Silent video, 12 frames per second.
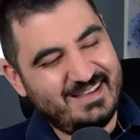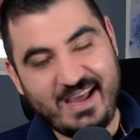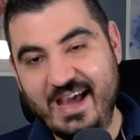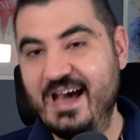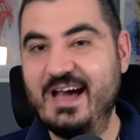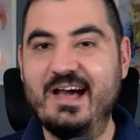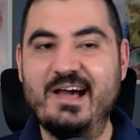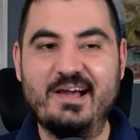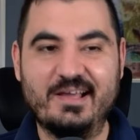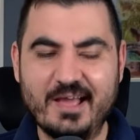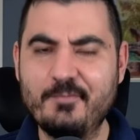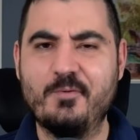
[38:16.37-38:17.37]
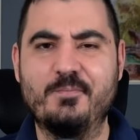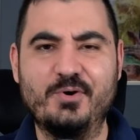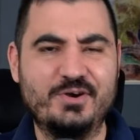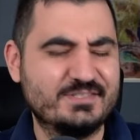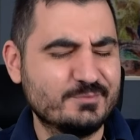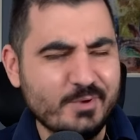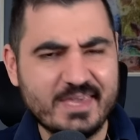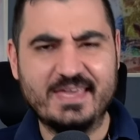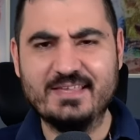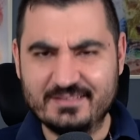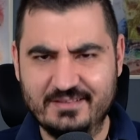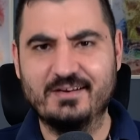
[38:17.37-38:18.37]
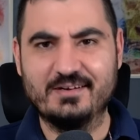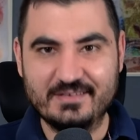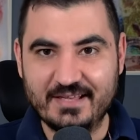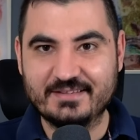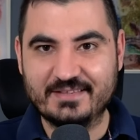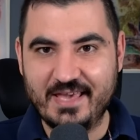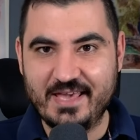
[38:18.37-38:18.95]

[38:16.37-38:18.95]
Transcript: Ah, come on, boys, we can turn that